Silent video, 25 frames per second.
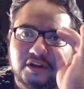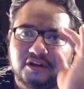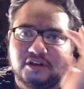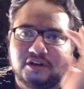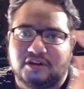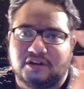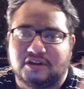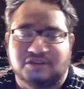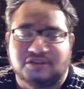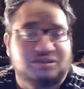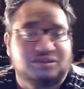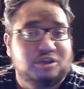
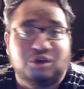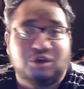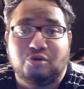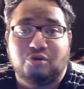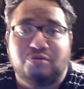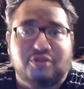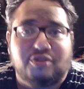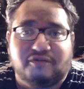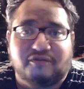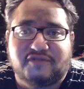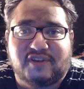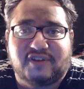because the youth
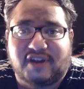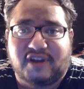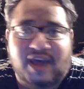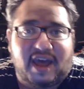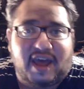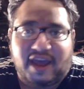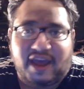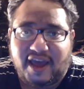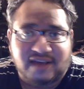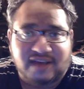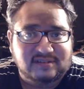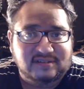of today
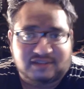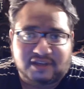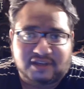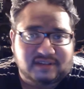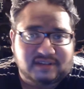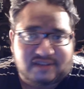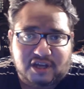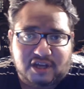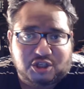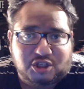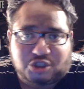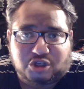has the
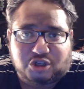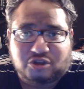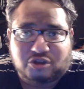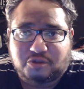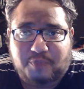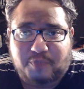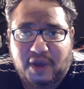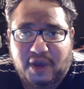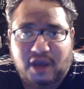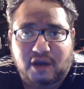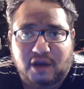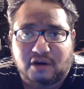attention
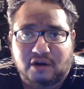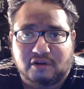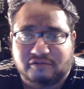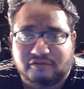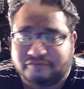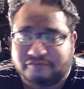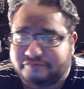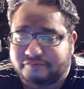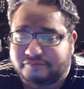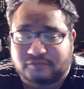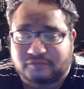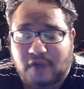span
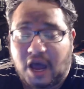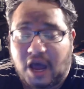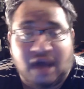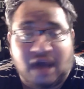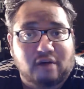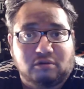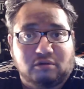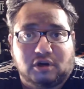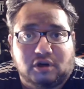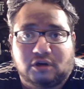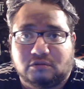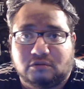of, I
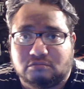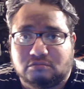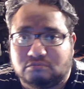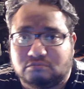don't know.